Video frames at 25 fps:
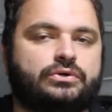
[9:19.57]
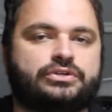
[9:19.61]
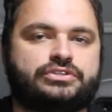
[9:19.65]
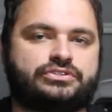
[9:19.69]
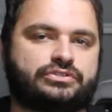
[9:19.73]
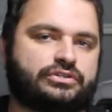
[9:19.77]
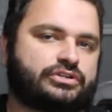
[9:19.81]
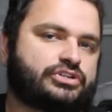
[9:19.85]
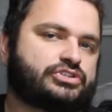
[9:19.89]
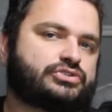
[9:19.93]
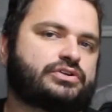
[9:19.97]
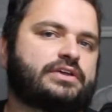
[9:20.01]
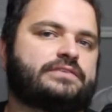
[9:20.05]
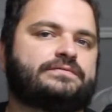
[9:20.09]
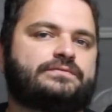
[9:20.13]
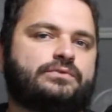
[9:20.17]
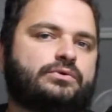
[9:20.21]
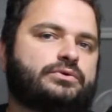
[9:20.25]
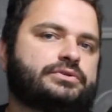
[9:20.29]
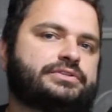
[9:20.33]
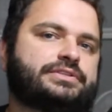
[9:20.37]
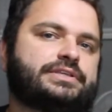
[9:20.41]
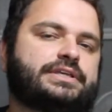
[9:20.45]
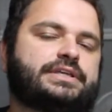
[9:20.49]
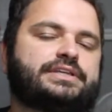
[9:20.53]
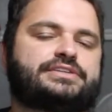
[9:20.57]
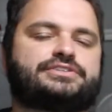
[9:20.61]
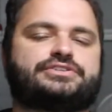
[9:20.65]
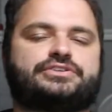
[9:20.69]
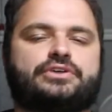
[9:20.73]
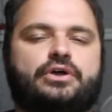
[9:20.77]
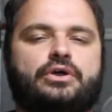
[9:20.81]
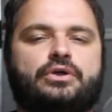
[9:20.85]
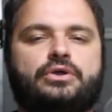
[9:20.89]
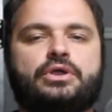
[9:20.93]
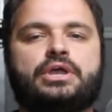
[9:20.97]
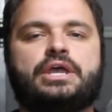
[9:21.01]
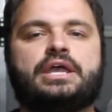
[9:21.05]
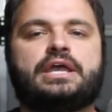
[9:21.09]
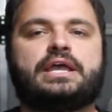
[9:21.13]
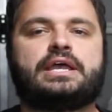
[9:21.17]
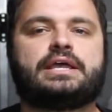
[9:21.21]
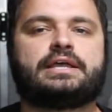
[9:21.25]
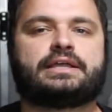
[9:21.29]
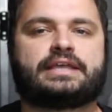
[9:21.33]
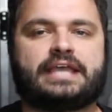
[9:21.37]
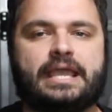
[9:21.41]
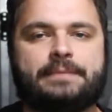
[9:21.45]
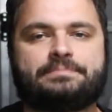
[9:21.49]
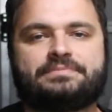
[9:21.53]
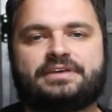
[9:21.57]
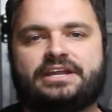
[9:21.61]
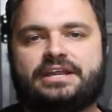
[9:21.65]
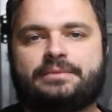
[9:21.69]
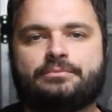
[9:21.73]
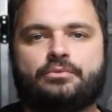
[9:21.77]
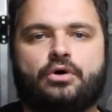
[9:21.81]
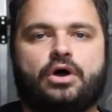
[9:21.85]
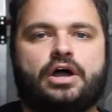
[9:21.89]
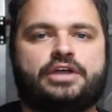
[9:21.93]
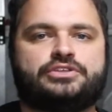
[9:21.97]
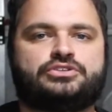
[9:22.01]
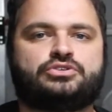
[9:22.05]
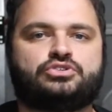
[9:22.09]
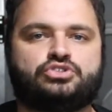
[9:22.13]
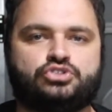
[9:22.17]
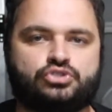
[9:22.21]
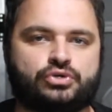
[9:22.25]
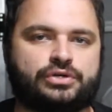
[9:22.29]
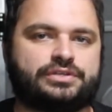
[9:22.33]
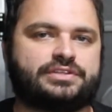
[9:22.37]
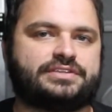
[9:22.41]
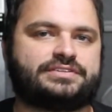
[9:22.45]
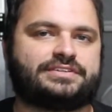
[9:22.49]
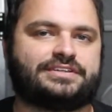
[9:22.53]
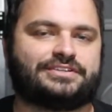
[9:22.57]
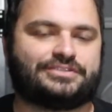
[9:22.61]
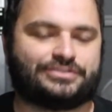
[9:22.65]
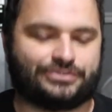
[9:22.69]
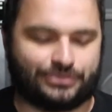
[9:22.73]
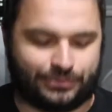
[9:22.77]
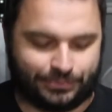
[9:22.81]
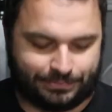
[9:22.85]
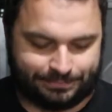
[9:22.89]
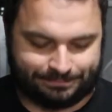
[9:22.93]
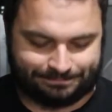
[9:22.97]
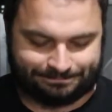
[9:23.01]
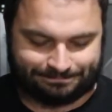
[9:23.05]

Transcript: It's not a straightforward thing. So keep that in mind during this install.